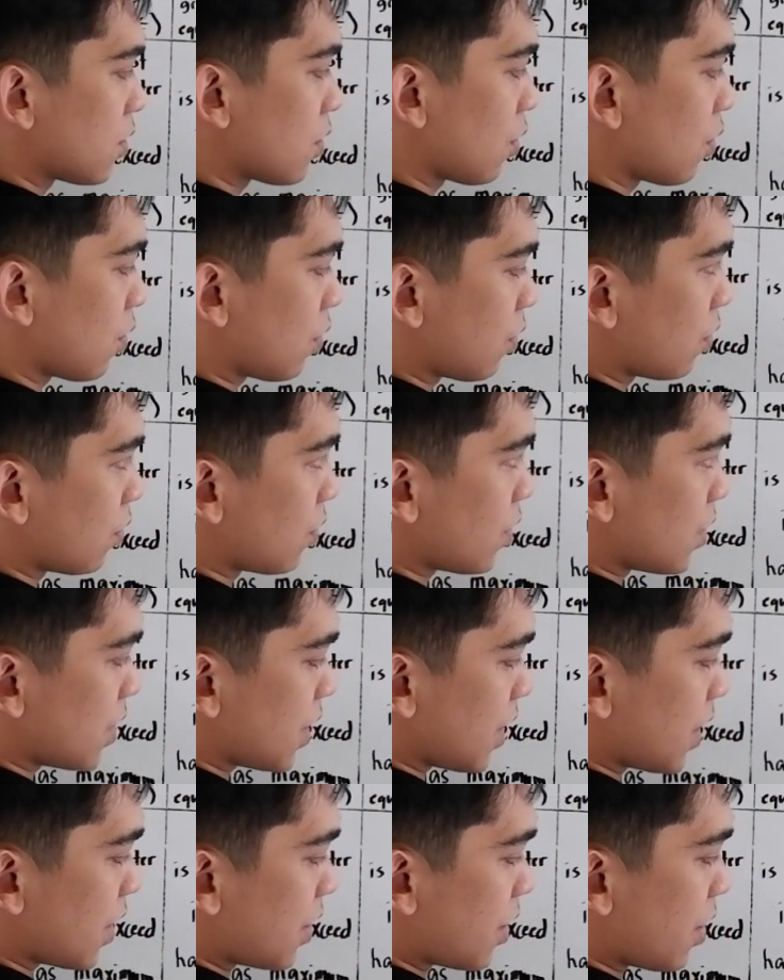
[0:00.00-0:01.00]
So
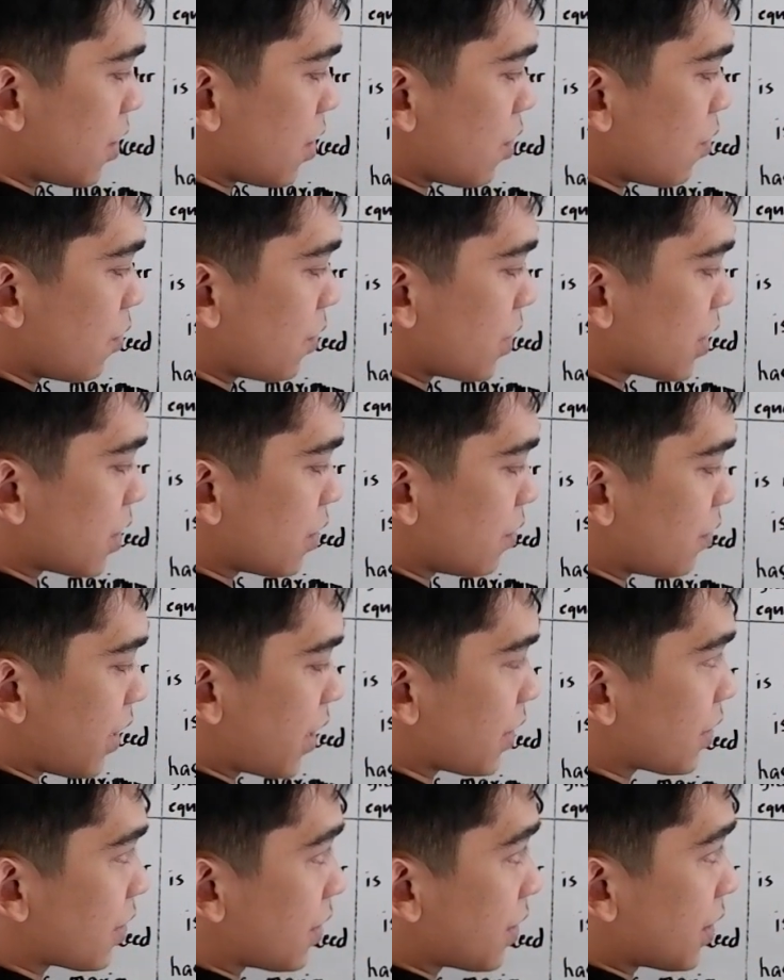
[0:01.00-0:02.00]
0 is
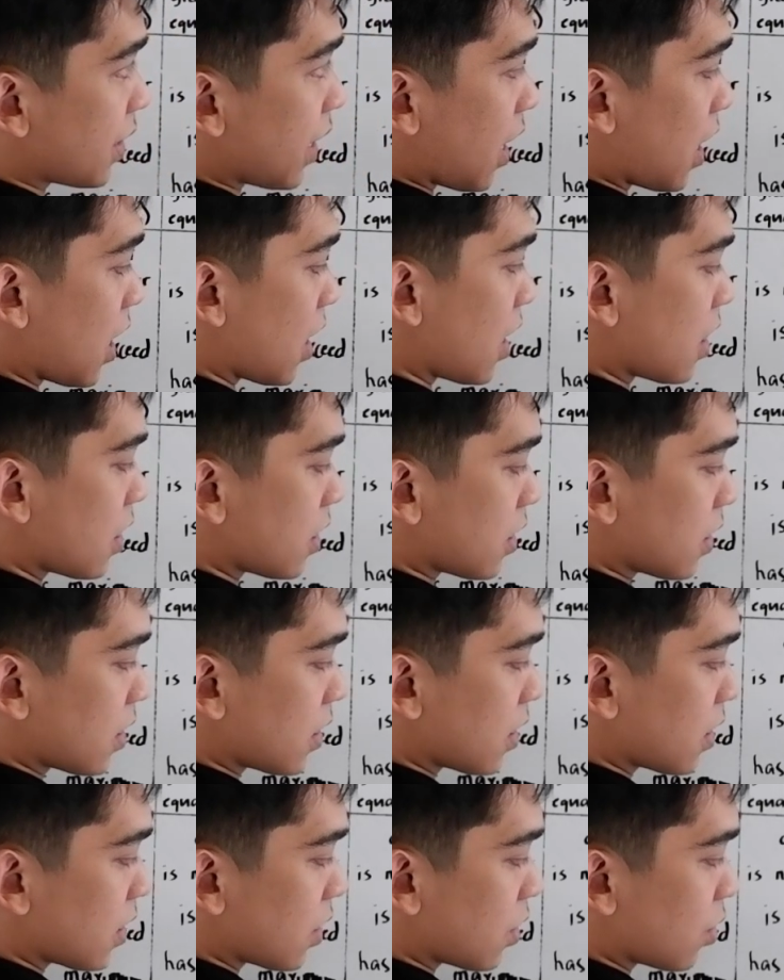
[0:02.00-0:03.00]
greater than
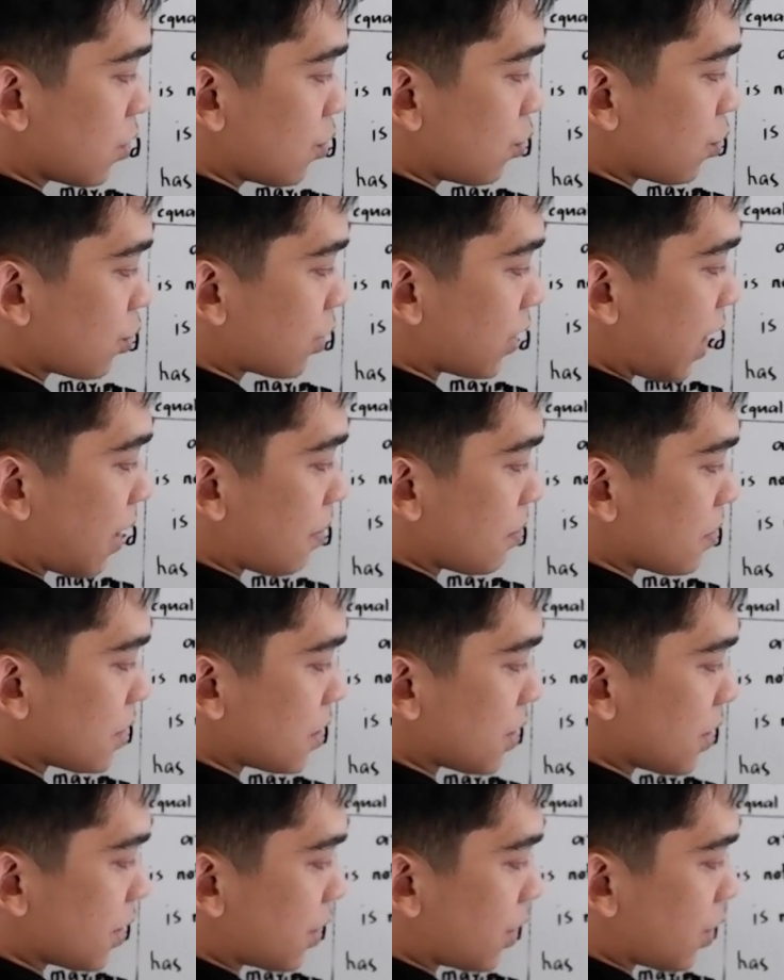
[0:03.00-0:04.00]
2 times
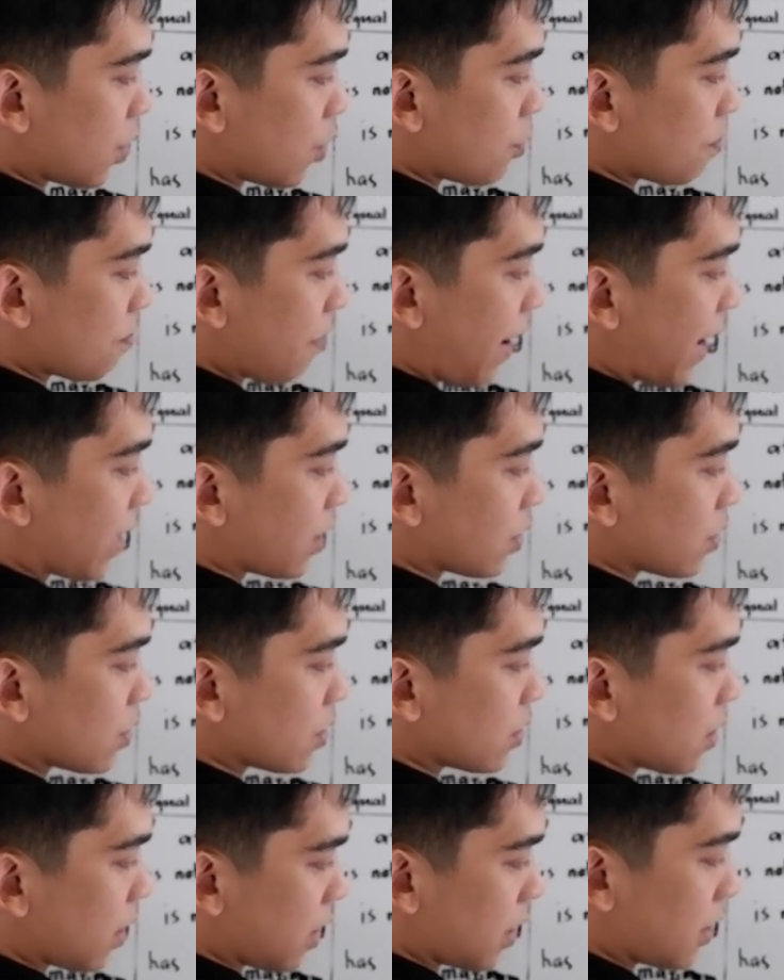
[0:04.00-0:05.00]
0
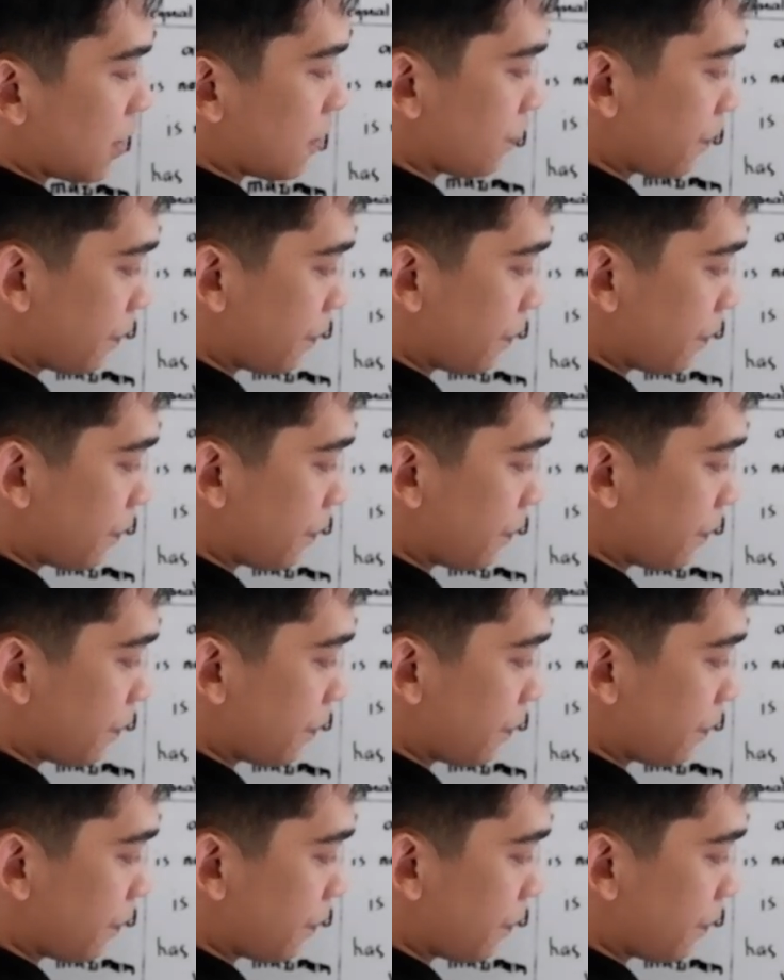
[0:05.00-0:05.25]
minus 3.